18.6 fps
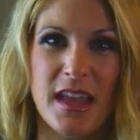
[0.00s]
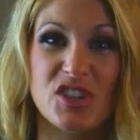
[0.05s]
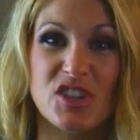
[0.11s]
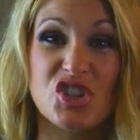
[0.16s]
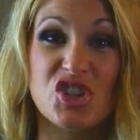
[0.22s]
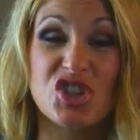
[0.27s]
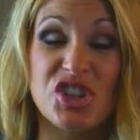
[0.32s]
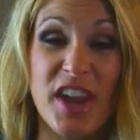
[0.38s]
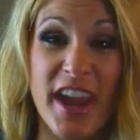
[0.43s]
And
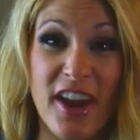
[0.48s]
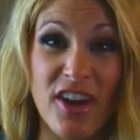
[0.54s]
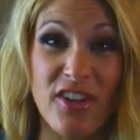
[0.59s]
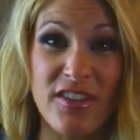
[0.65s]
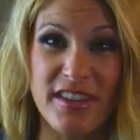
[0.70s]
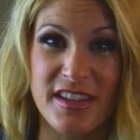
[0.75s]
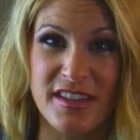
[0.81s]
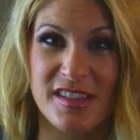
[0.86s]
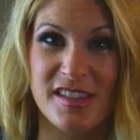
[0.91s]

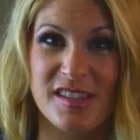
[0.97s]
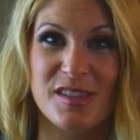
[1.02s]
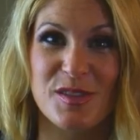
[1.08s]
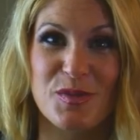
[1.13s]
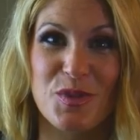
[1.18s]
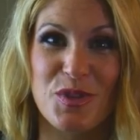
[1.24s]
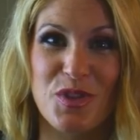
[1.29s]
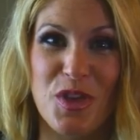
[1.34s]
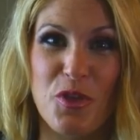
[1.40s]
share
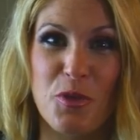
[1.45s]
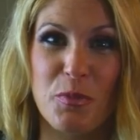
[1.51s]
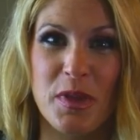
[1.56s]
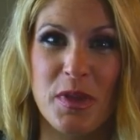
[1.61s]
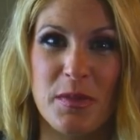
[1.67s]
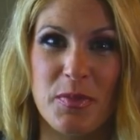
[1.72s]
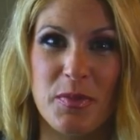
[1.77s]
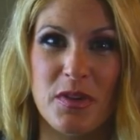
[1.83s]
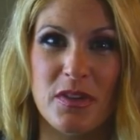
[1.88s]
this with other
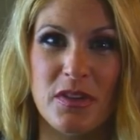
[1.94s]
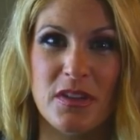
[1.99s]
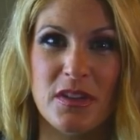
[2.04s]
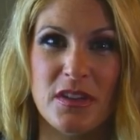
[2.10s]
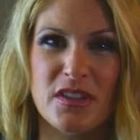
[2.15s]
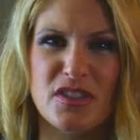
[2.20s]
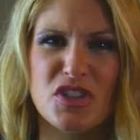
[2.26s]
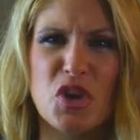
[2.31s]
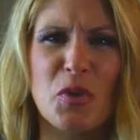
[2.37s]
people.
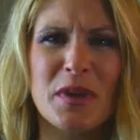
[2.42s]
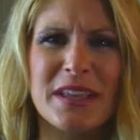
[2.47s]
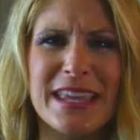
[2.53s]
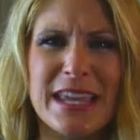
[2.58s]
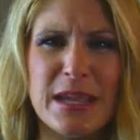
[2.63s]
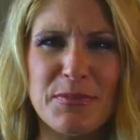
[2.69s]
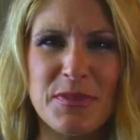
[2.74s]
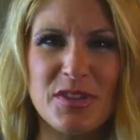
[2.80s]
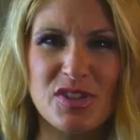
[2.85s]
Don't
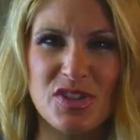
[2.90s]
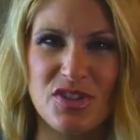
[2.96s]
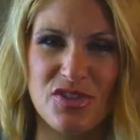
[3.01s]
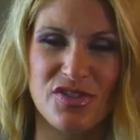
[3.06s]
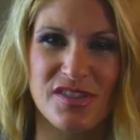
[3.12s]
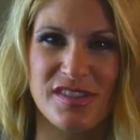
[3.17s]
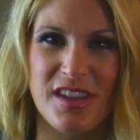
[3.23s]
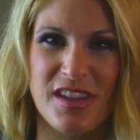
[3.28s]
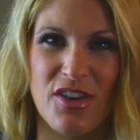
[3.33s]
keep this to
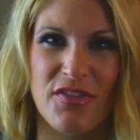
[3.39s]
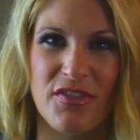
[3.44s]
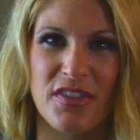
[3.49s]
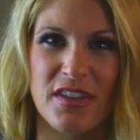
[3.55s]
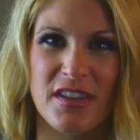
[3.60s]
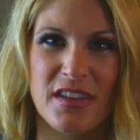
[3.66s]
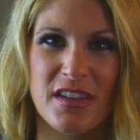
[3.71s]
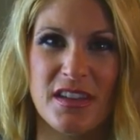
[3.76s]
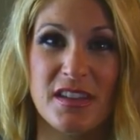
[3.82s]
yourself.
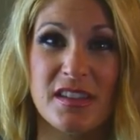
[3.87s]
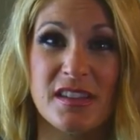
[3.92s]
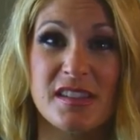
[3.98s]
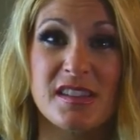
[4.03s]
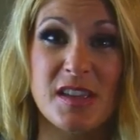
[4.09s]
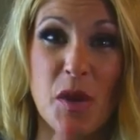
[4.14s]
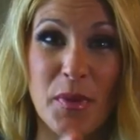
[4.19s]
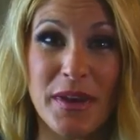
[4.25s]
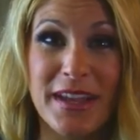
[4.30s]

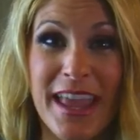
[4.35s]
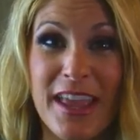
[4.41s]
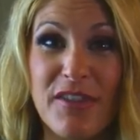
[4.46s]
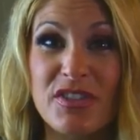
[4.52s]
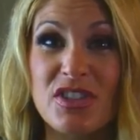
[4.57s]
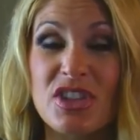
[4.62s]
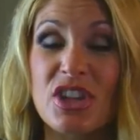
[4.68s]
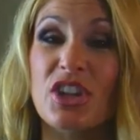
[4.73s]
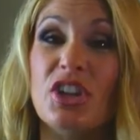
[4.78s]
Someone
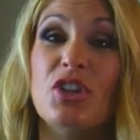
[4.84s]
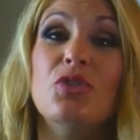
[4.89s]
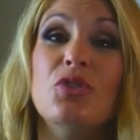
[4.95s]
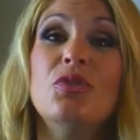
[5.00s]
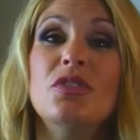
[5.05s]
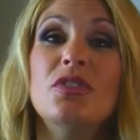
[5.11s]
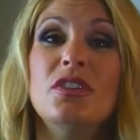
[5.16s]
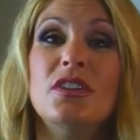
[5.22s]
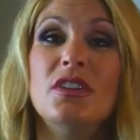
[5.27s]
gave it to
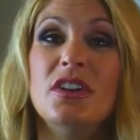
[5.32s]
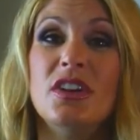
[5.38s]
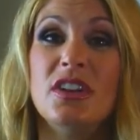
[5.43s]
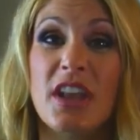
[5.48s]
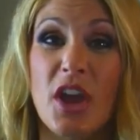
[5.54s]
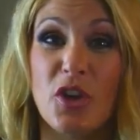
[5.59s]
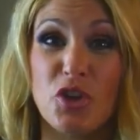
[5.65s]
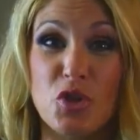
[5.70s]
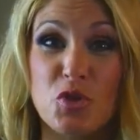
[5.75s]
you.
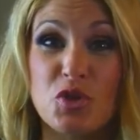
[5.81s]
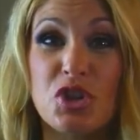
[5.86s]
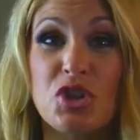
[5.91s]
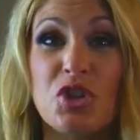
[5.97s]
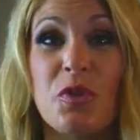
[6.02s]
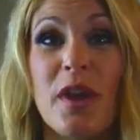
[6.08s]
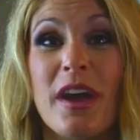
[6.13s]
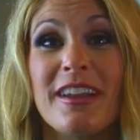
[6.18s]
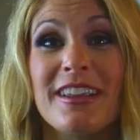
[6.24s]
Now you
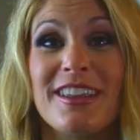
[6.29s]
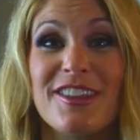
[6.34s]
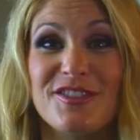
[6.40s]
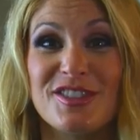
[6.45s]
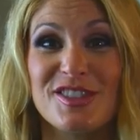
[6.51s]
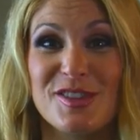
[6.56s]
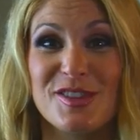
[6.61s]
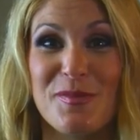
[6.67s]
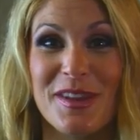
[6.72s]
turn around and
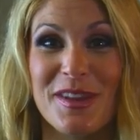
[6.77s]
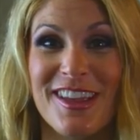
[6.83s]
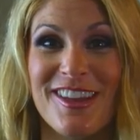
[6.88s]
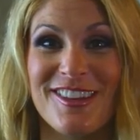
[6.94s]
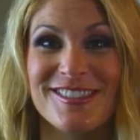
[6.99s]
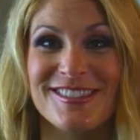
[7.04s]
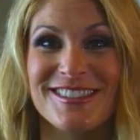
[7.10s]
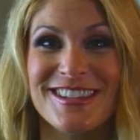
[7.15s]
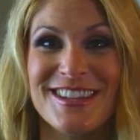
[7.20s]
give it to somebody
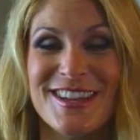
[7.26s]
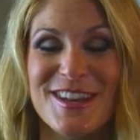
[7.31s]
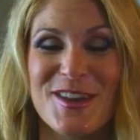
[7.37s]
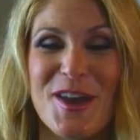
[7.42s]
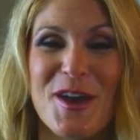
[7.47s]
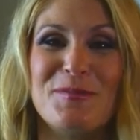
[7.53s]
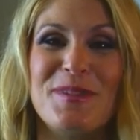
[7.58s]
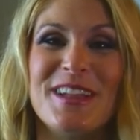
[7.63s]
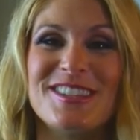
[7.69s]
else.
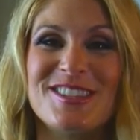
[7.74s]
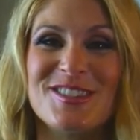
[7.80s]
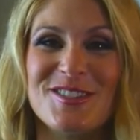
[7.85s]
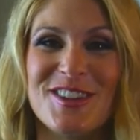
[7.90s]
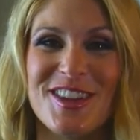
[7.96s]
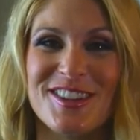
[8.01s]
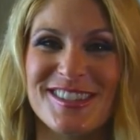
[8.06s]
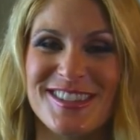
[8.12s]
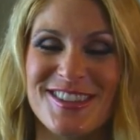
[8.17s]
God bless you,
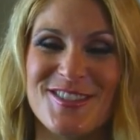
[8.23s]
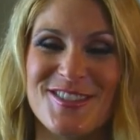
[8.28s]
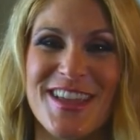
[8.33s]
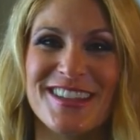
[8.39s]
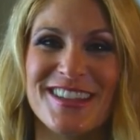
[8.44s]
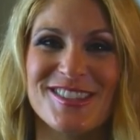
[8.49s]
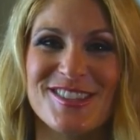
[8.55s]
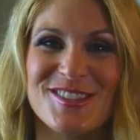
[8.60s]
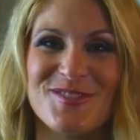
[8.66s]
and I'll see you
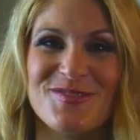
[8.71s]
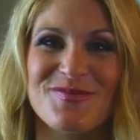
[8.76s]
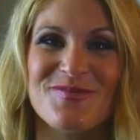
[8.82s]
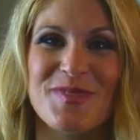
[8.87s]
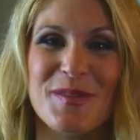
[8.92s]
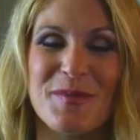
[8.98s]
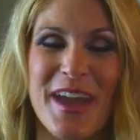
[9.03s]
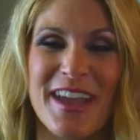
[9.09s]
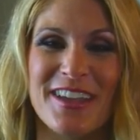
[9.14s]
again soon.
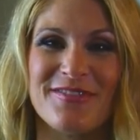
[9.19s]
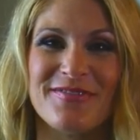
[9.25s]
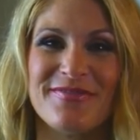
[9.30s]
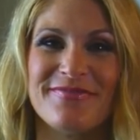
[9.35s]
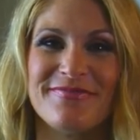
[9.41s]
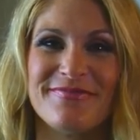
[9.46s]
Bye-bye.